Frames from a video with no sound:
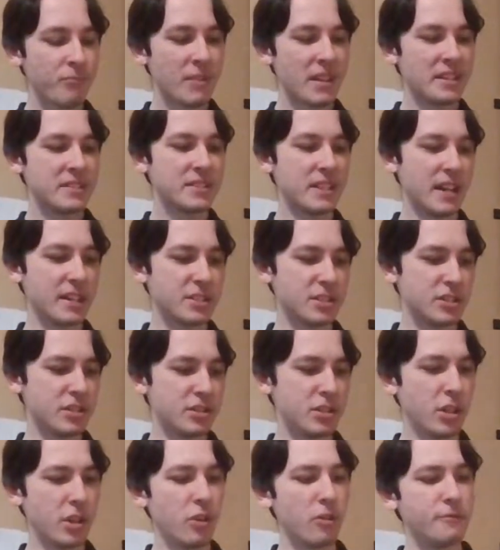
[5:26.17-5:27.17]
Section
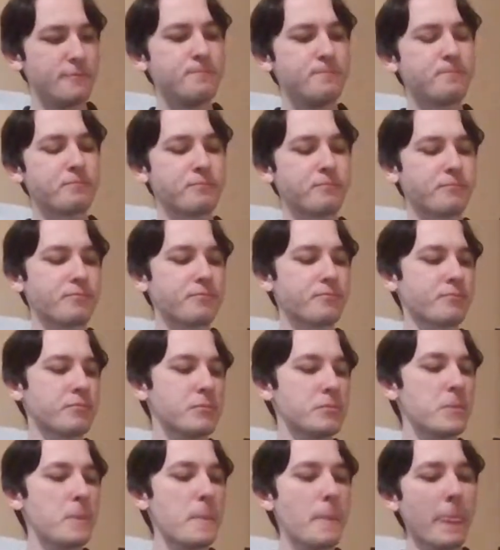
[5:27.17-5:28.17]
2.
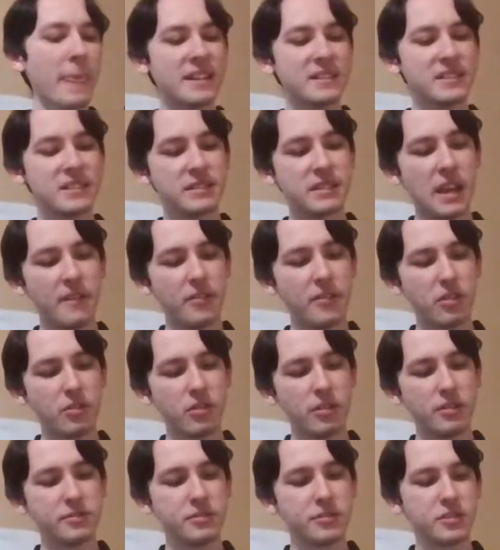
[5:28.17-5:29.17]

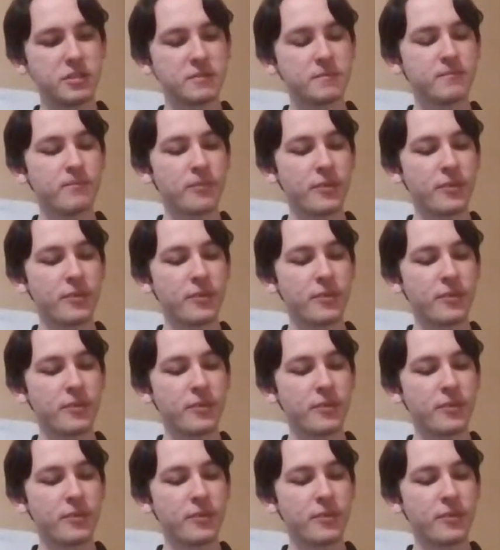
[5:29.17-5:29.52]
Severus,